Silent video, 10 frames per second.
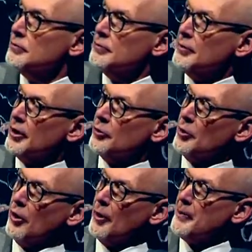because we
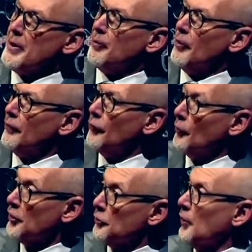are a people of the
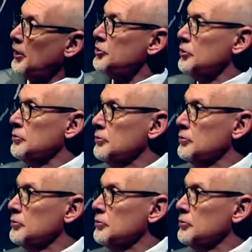resurrection.